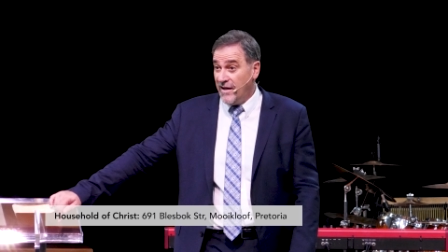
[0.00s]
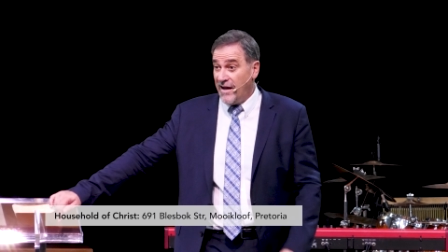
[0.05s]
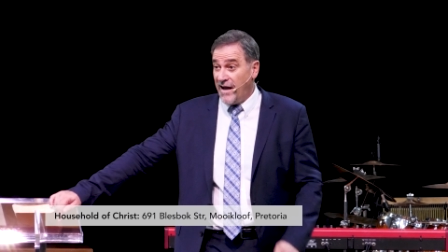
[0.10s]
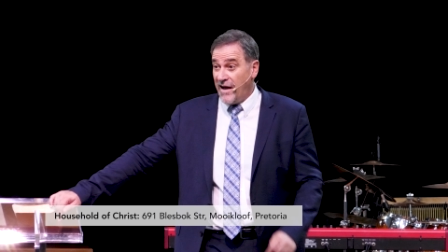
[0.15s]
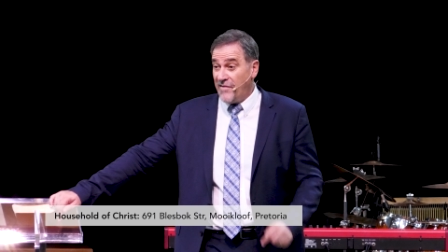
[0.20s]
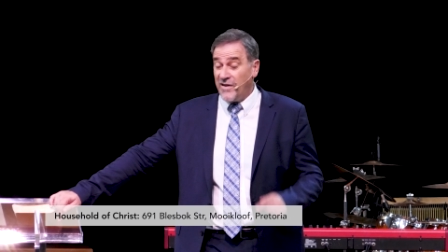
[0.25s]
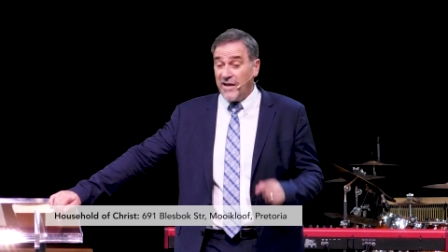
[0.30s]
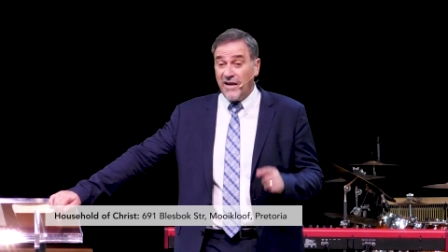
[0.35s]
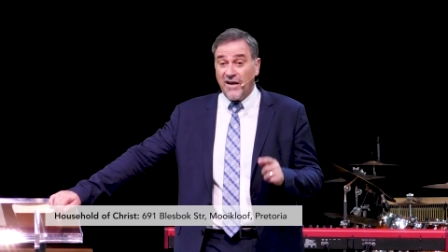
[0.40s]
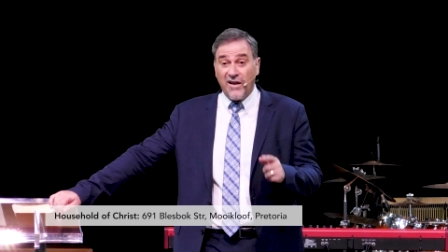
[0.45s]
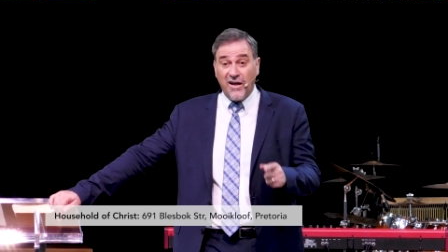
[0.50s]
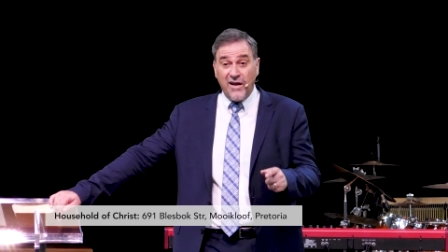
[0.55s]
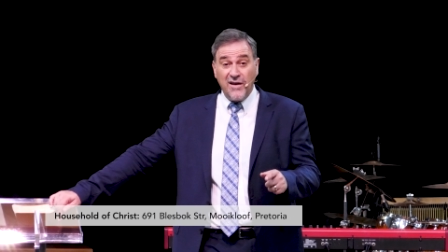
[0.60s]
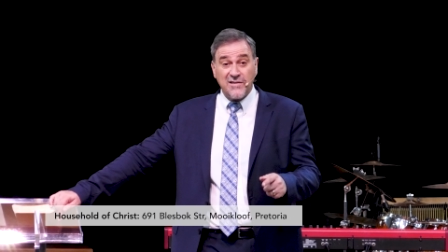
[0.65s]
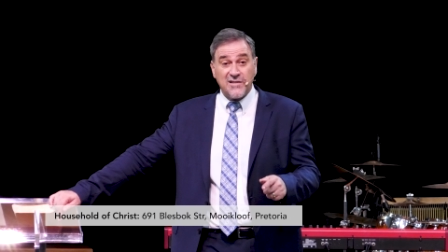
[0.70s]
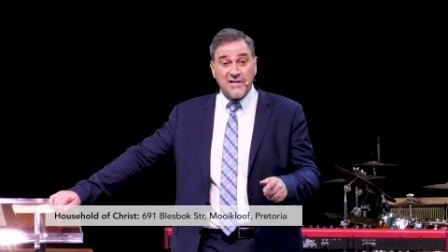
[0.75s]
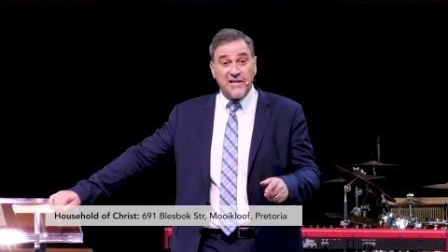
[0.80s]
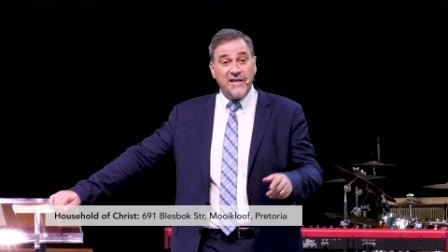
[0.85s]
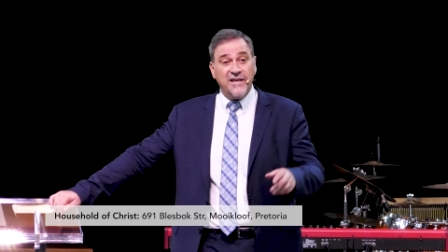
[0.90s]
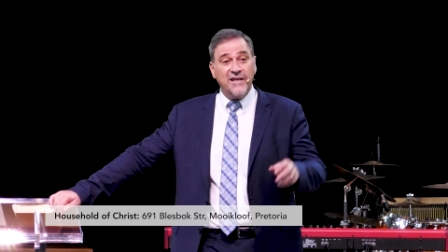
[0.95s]
And then
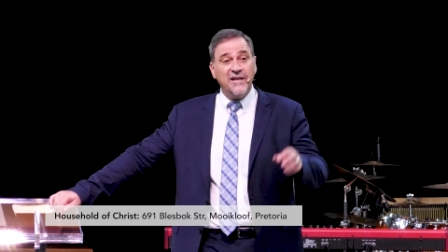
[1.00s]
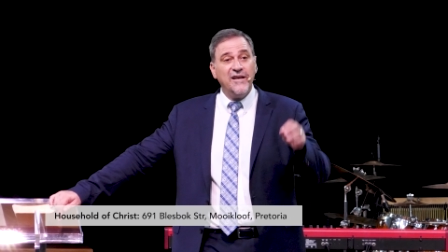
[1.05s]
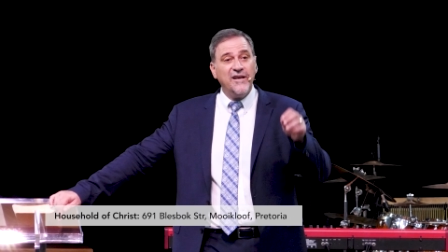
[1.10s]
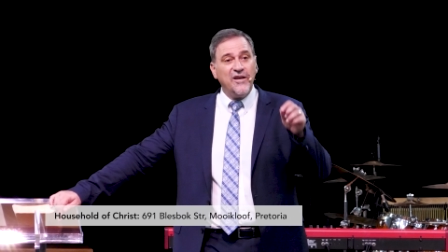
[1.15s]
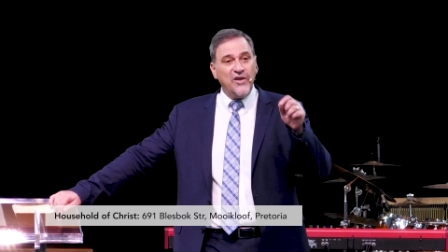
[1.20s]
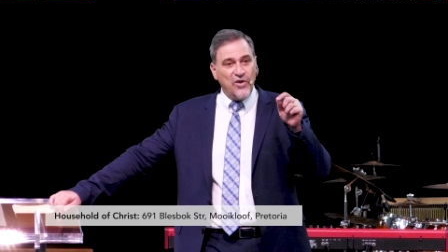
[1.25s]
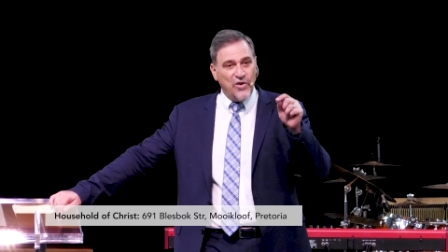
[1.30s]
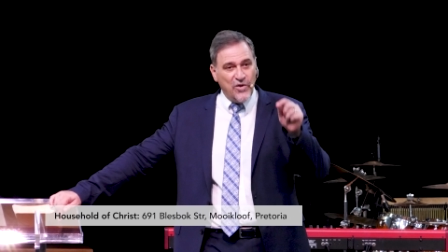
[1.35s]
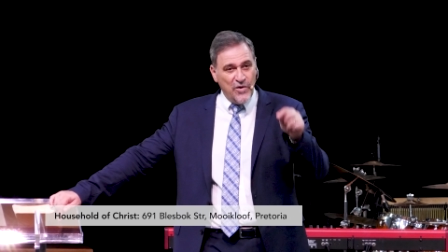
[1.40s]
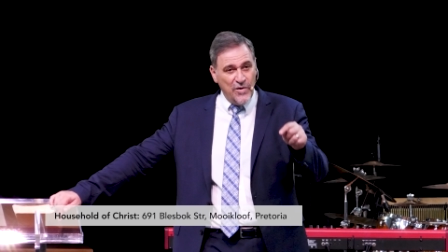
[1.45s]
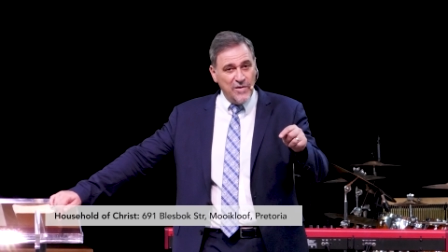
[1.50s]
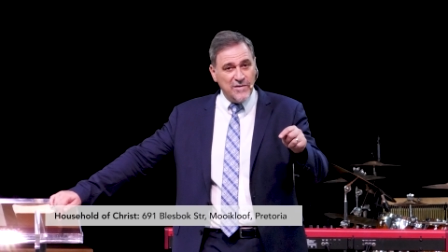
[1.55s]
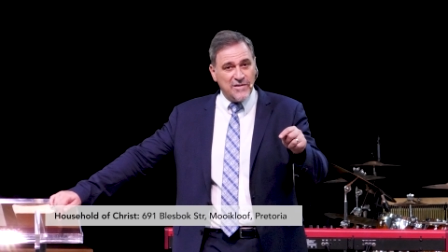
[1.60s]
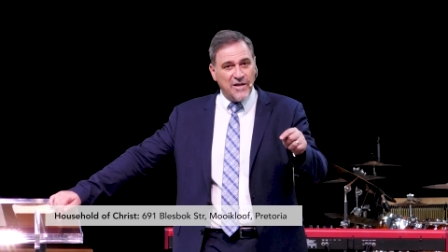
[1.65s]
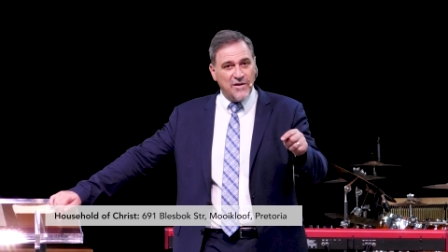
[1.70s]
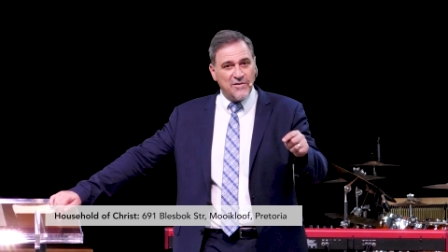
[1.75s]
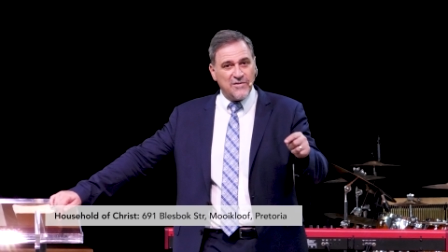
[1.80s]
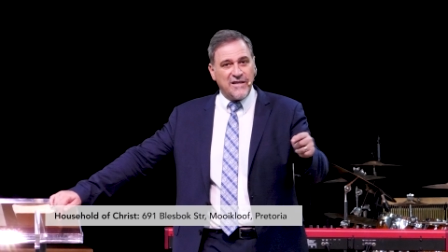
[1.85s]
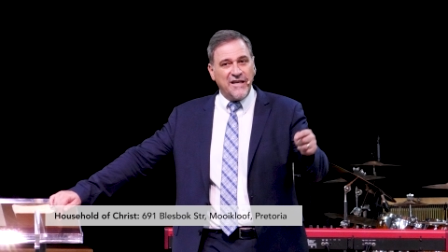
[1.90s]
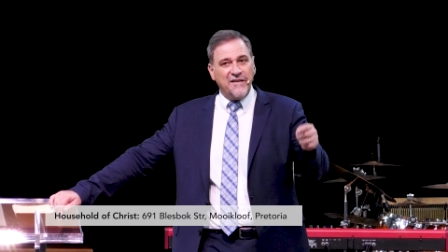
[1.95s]
lastly, use
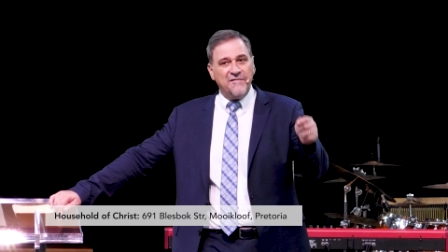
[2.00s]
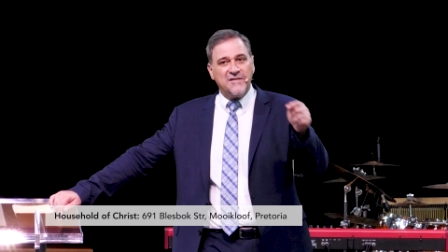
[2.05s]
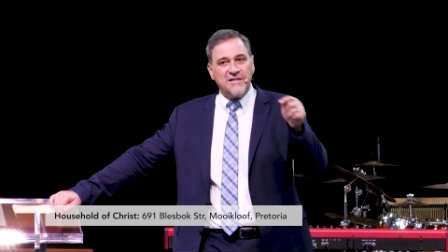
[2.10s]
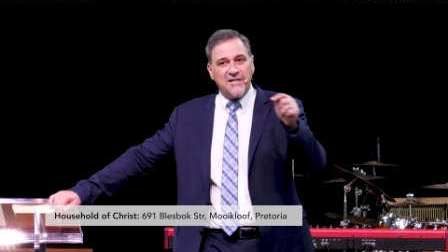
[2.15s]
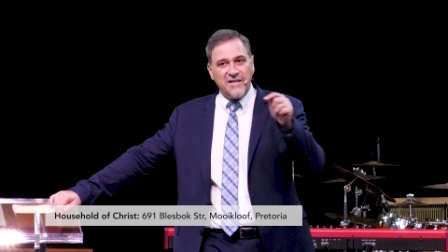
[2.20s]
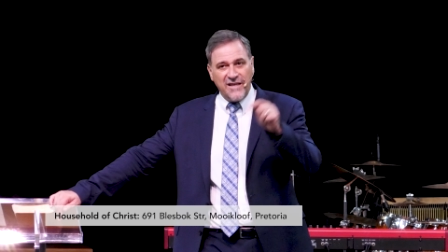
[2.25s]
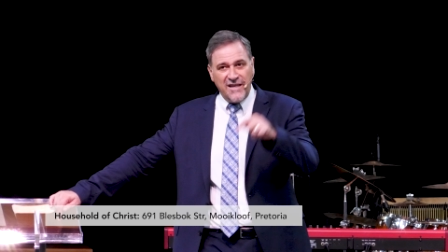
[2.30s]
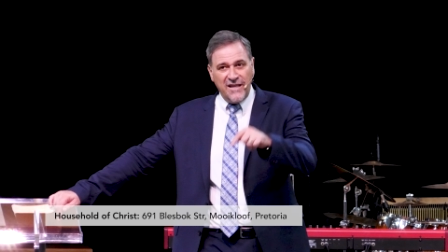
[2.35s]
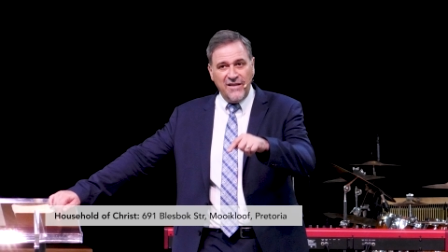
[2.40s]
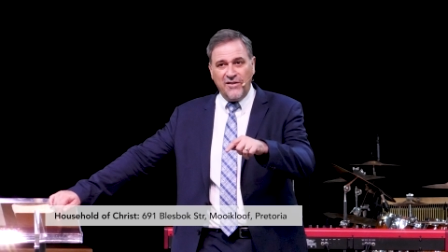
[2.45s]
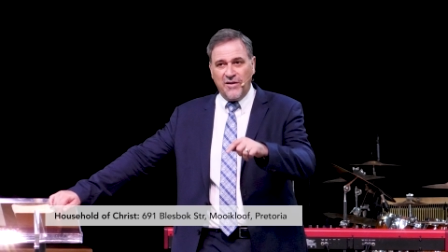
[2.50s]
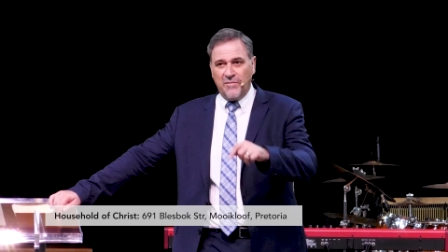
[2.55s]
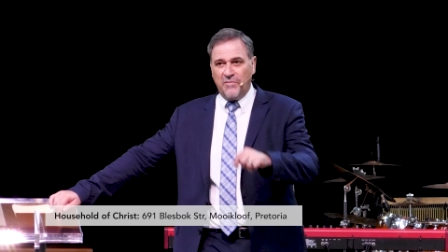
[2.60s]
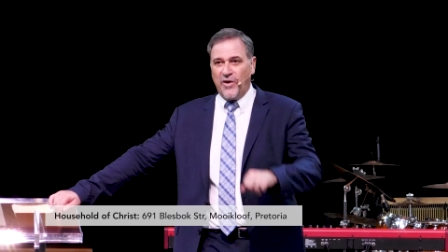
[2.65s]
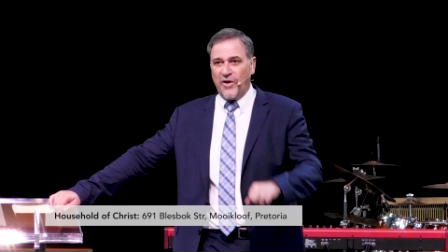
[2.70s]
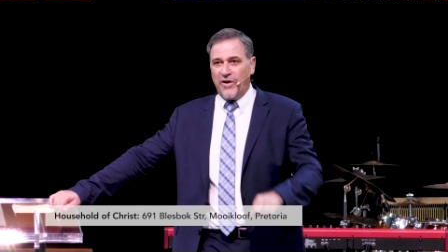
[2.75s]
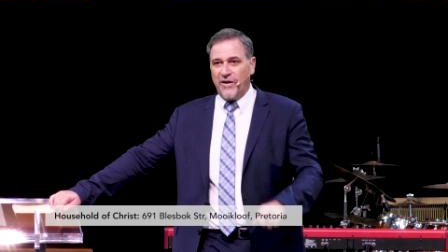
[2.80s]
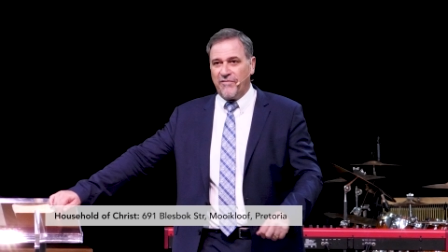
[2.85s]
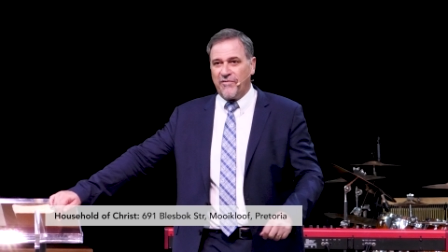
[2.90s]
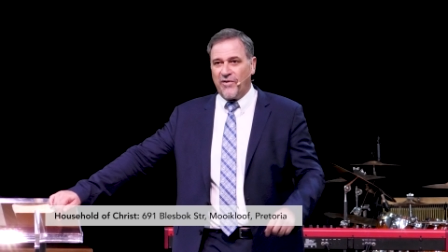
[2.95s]
those gifts in the
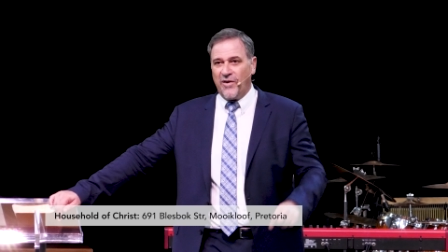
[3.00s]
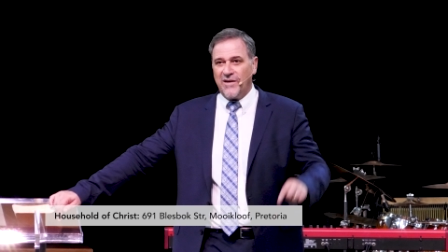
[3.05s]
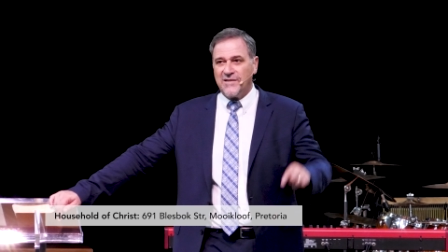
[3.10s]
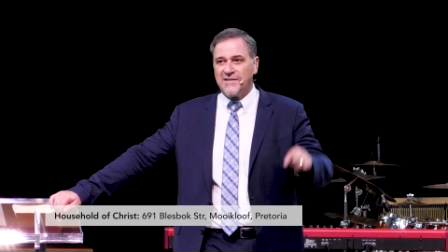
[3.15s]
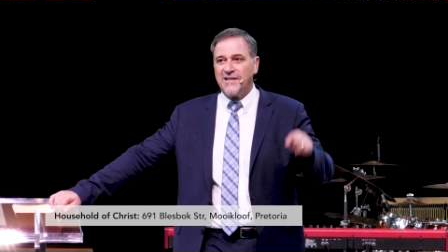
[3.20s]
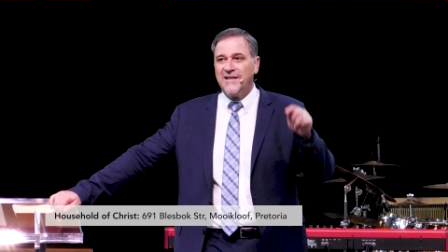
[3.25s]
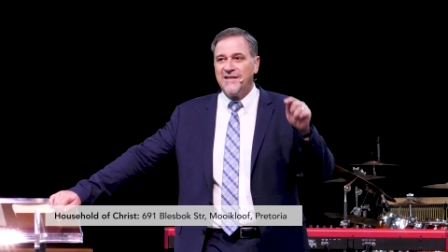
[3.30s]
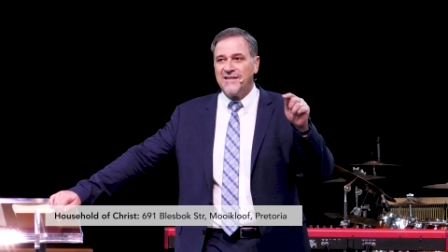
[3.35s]
body of Christ,